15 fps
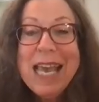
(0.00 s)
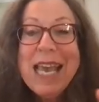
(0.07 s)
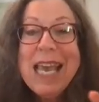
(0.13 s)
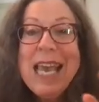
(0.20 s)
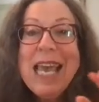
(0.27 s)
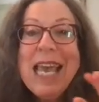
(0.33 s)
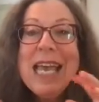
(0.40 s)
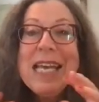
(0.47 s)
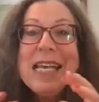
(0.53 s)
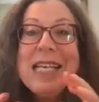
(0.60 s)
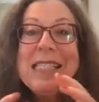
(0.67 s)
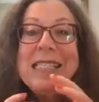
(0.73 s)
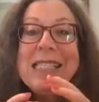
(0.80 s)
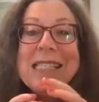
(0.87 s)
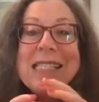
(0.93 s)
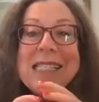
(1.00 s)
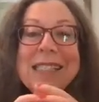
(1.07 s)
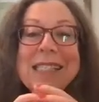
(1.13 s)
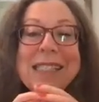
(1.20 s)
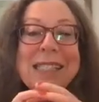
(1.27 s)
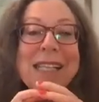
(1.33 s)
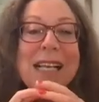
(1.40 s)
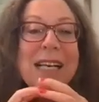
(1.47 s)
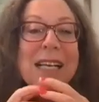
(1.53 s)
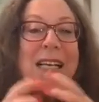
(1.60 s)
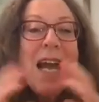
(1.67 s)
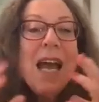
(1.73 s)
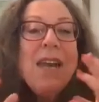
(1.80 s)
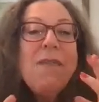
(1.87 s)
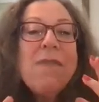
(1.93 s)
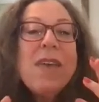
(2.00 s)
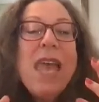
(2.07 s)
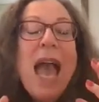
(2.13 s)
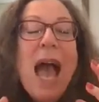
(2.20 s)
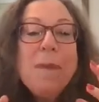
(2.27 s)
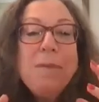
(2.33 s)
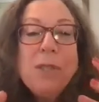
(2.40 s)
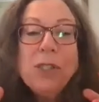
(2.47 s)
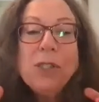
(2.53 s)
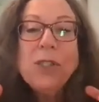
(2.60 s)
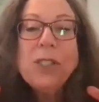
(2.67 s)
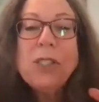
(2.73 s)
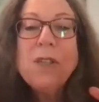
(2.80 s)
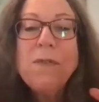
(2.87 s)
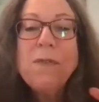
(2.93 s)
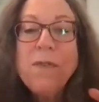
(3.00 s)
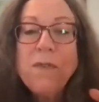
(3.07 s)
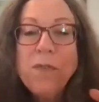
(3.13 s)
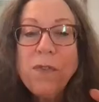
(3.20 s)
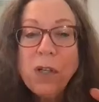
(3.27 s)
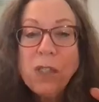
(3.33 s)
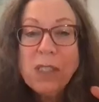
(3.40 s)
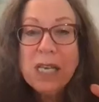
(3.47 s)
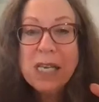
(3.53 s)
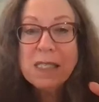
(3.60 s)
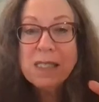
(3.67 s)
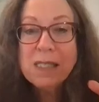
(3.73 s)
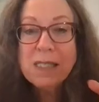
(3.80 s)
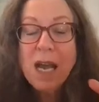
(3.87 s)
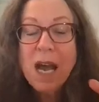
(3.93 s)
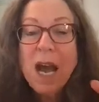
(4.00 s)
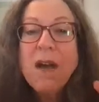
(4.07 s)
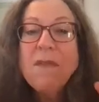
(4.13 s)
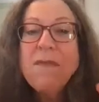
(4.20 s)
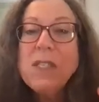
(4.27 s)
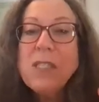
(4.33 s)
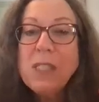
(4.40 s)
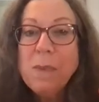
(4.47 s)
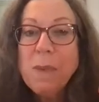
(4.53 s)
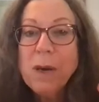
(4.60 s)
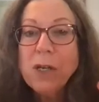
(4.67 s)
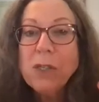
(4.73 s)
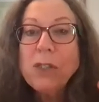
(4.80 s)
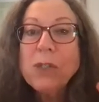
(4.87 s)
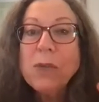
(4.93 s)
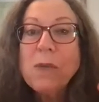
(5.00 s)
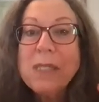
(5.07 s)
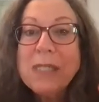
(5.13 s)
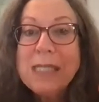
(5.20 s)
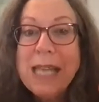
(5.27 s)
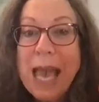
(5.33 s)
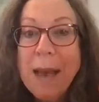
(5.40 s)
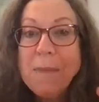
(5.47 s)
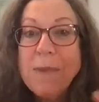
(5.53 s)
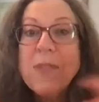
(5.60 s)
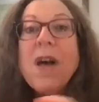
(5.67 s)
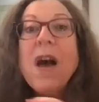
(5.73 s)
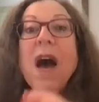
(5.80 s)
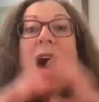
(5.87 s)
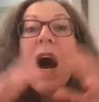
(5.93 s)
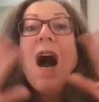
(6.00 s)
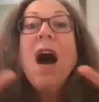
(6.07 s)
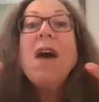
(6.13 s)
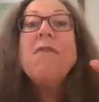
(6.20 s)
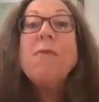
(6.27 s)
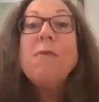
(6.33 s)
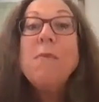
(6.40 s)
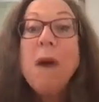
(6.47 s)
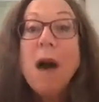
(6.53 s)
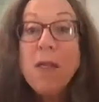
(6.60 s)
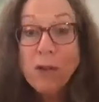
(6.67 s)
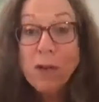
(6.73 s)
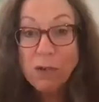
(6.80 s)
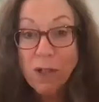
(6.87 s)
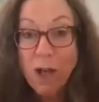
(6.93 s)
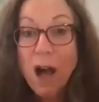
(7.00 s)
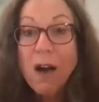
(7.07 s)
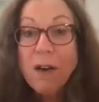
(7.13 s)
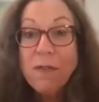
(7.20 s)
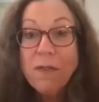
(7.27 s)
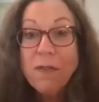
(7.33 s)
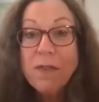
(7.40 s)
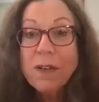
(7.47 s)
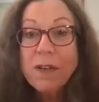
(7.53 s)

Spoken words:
is kind of captures the fullness of the spiritual depth of mother love,